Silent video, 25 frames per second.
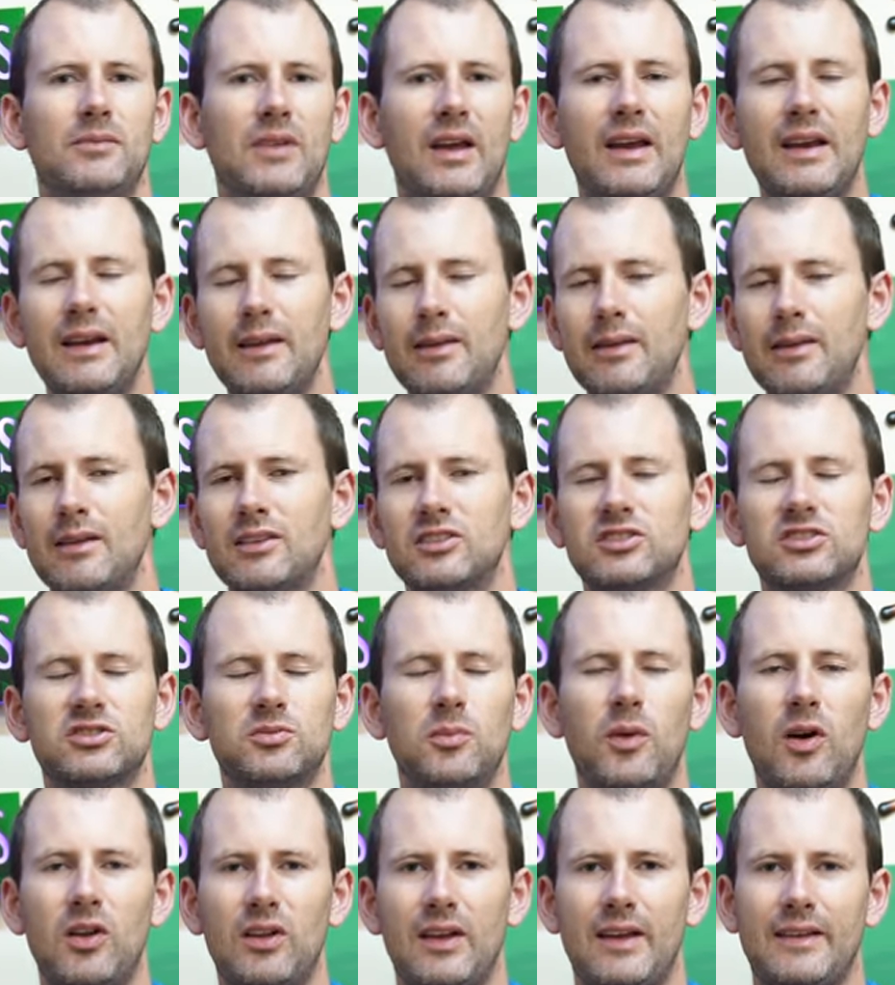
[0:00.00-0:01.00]
anything
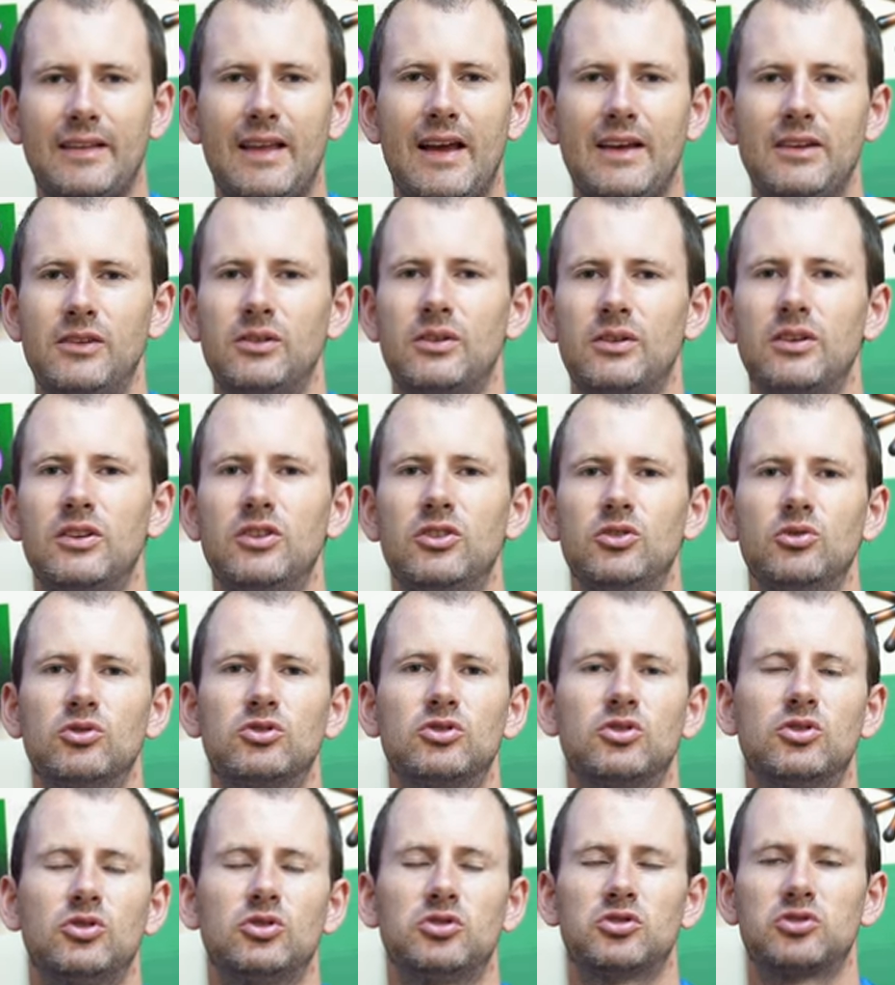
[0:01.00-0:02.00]
small like that you can use
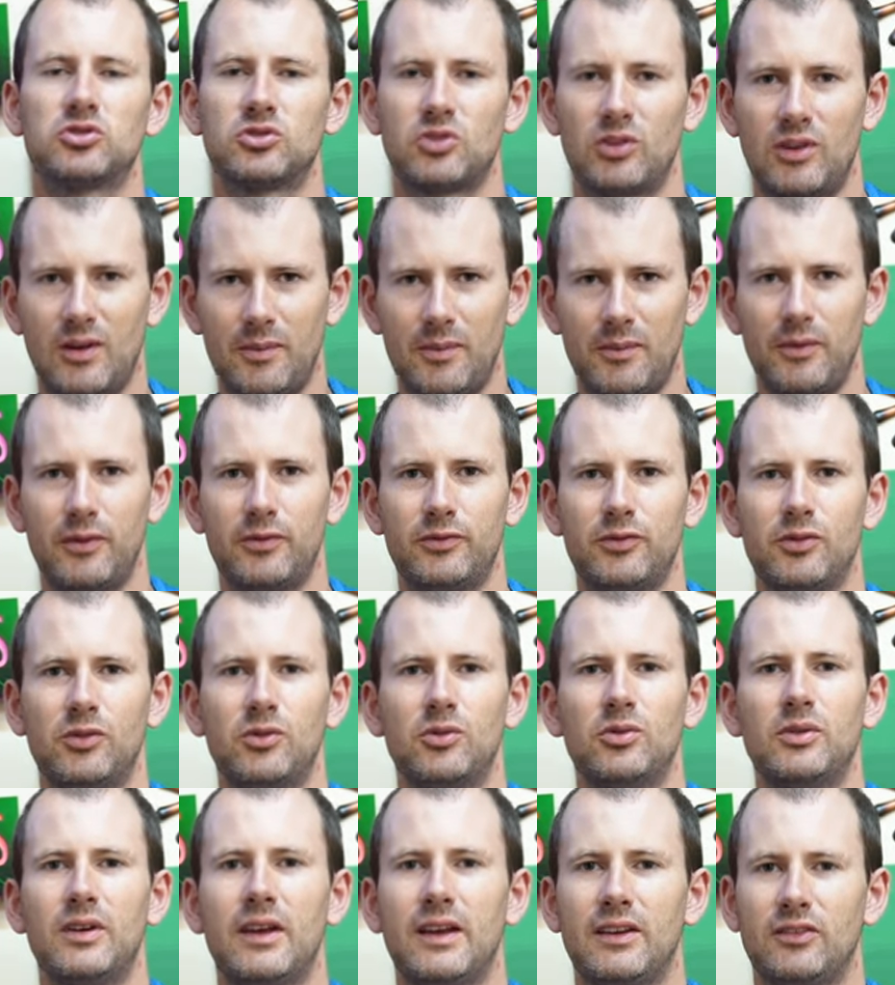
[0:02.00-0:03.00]
to stir up the
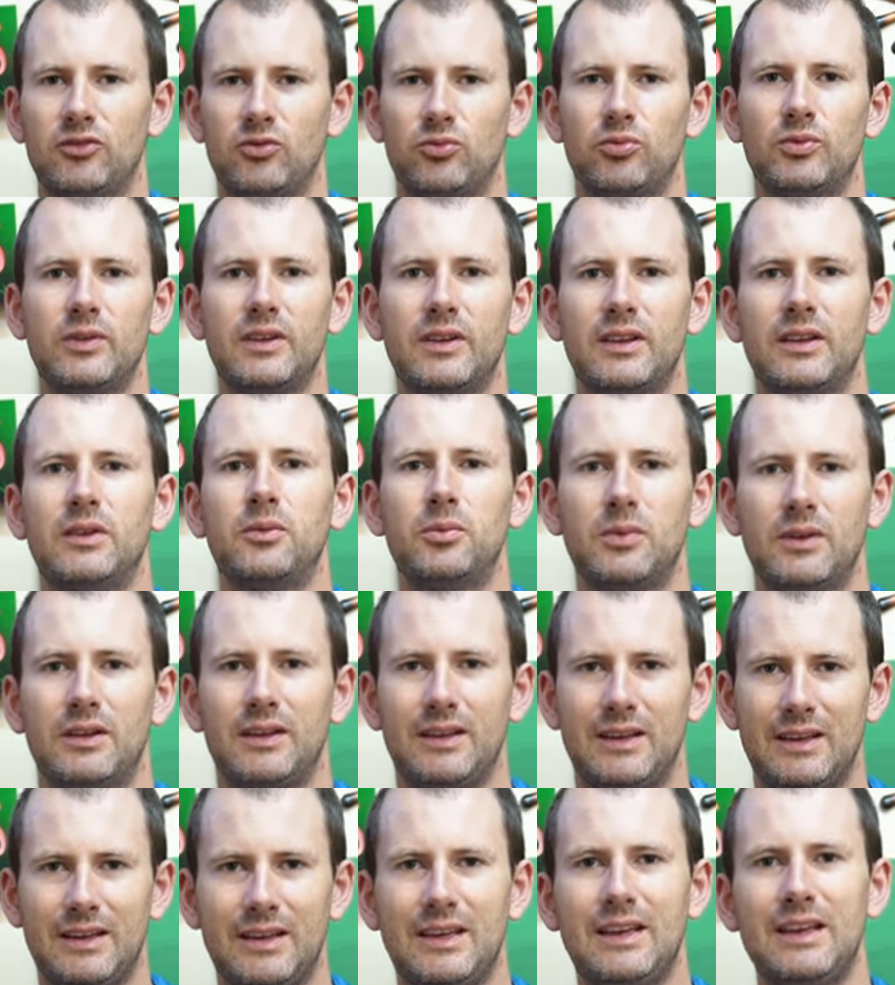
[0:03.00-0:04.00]
food is really,
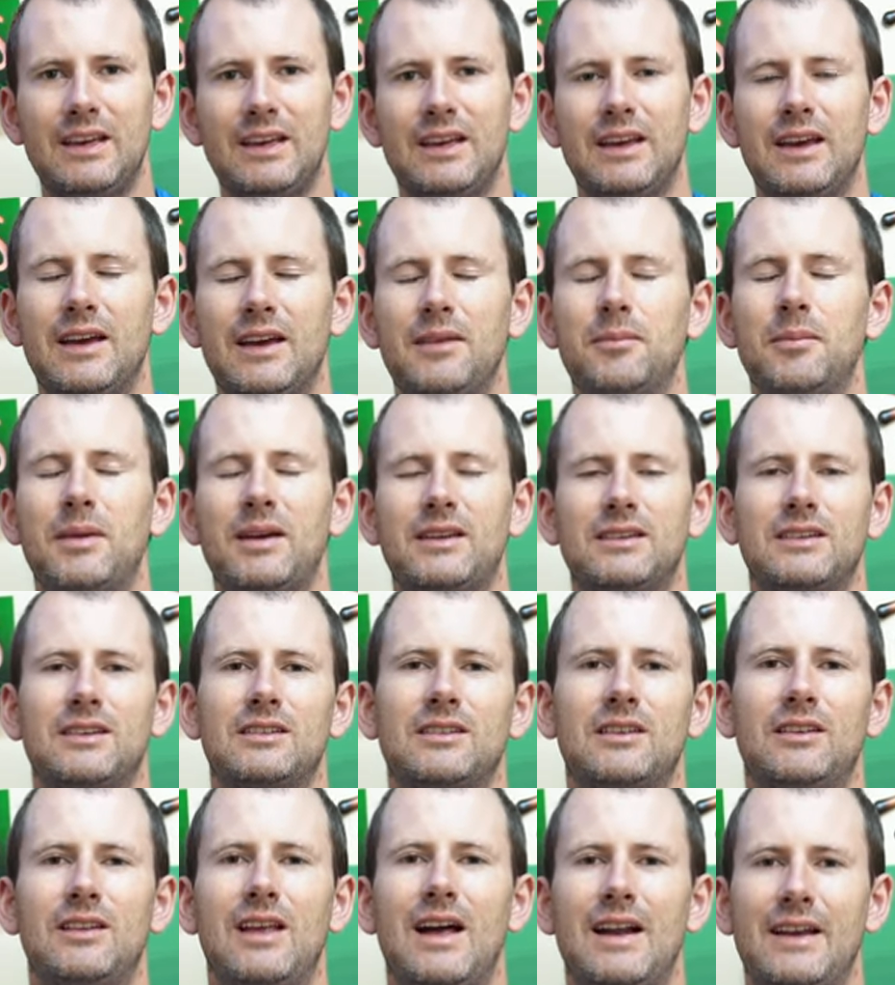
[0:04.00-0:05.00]
really key and makes this
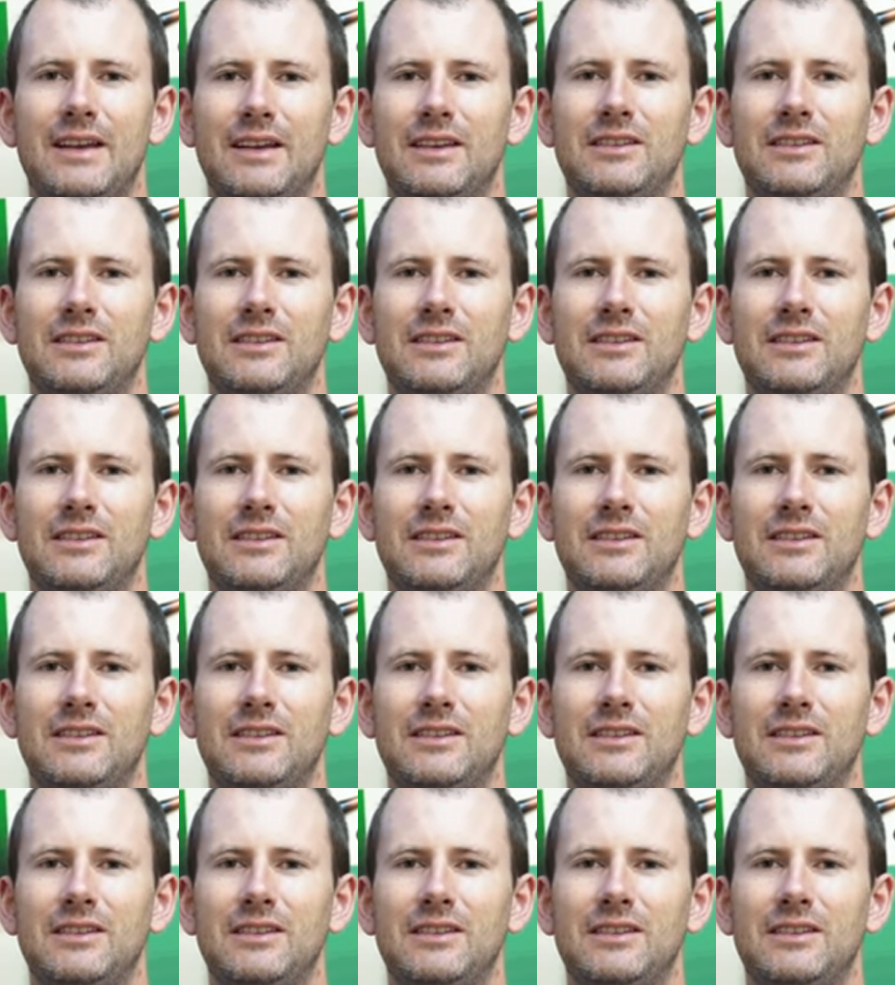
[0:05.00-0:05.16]
a lot